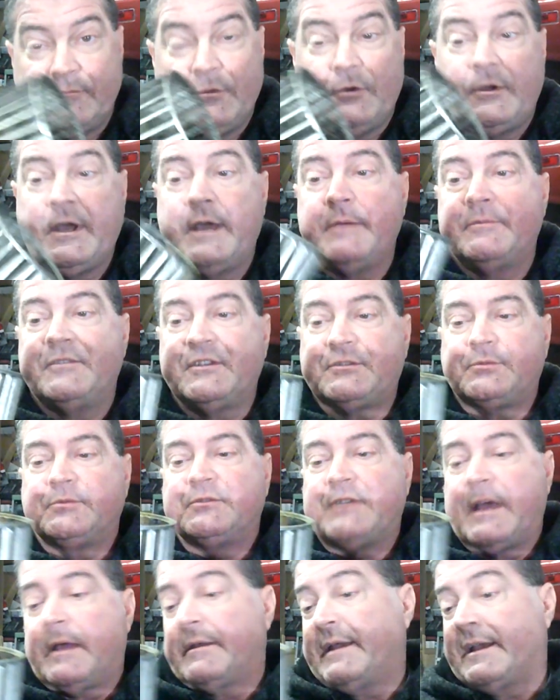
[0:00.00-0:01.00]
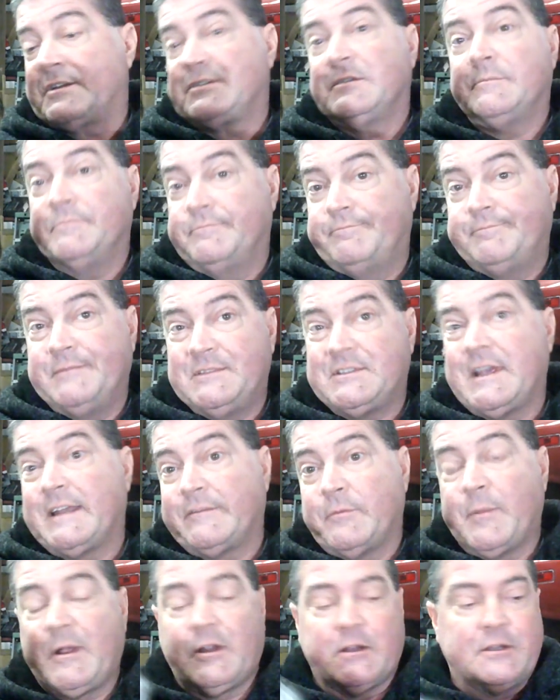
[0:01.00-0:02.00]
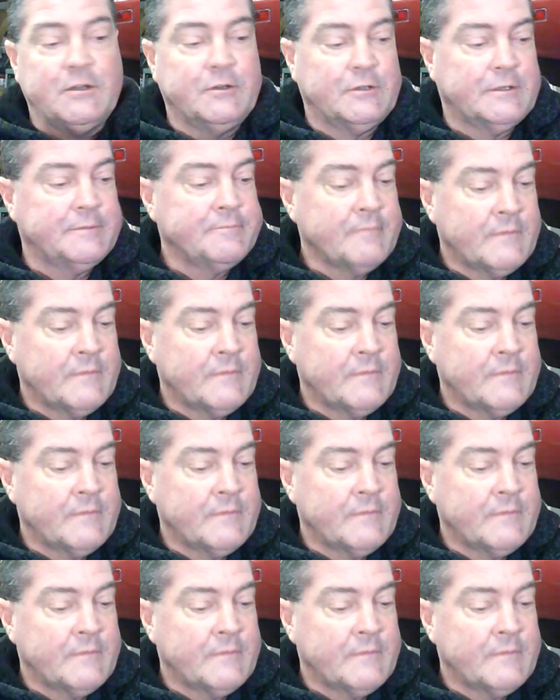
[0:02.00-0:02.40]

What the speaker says: Okay, this one actually is out of a Barracuda,